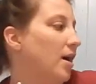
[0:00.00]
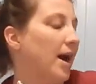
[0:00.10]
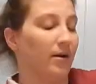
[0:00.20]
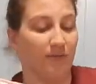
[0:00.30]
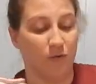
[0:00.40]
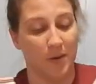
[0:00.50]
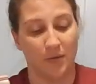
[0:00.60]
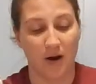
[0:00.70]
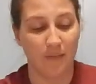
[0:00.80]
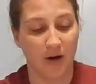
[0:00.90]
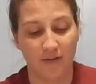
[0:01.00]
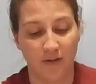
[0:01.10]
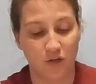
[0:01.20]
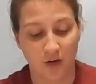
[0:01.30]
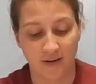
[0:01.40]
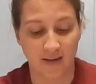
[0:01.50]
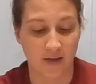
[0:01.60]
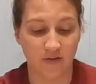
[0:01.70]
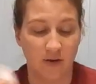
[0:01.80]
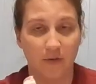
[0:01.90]
I don't even remember. I'm not even going to try to say
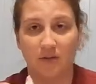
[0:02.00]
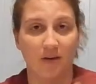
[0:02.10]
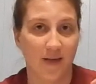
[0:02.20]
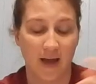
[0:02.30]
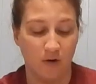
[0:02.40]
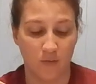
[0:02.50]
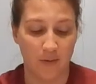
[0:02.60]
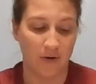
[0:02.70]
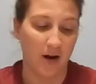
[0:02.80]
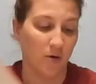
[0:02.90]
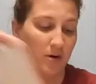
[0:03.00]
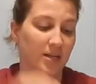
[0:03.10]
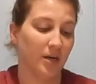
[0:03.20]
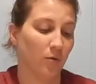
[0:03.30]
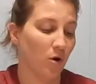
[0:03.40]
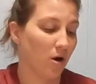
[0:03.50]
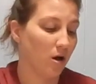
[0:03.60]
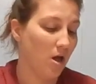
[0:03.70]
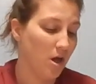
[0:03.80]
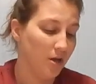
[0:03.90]
those numbers because I don't remember and I don't want to tell you wrong.
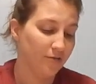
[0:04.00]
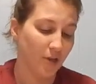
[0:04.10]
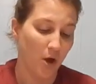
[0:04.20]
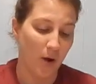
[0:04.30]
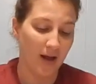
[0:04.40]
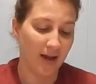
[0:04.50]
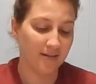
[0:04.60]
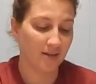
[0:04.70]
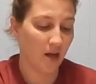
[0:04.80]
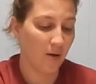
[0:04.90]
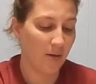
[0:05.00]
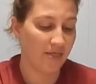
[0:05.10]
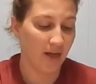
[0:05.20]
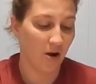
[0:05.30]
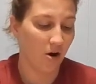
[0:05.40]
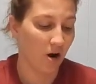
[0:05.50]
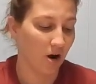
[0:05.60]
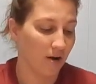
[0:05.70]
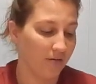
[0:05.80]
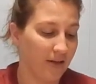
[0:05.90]
So I got some that
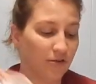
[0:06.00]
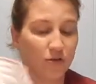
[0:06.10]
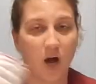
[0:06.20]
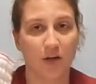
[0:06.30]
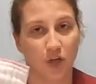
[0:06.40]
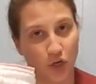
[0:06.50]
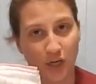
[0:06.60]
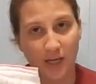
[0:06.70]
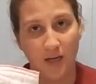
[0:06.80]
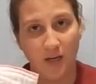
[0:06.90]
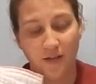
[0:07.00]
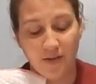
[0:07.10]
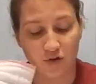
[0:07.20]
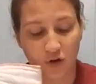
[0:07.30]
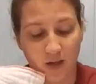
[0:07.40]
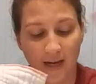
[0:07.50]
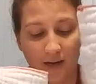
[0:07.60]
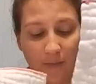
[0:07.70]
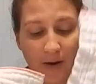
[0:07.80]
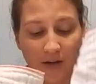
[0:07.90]
are, these are not dirty. These are clean
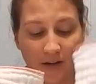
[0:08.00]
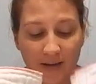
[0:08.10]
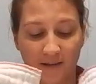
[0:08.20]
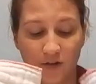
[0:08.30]
compared to these.